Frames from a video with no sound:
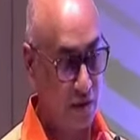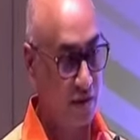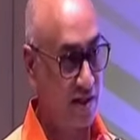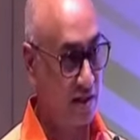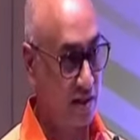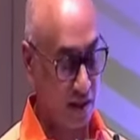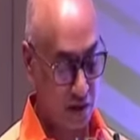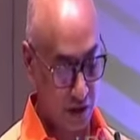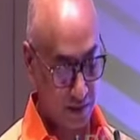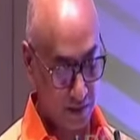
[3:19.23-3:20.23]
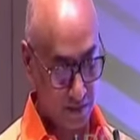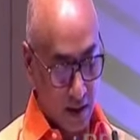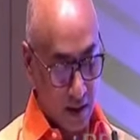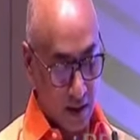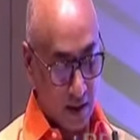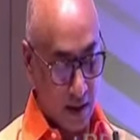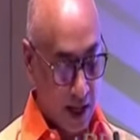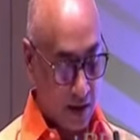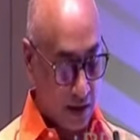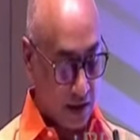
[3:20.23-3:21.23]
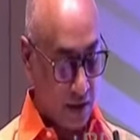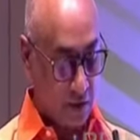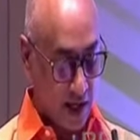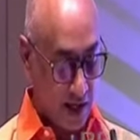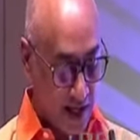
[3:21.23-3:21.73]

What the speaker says: technology. I can recollect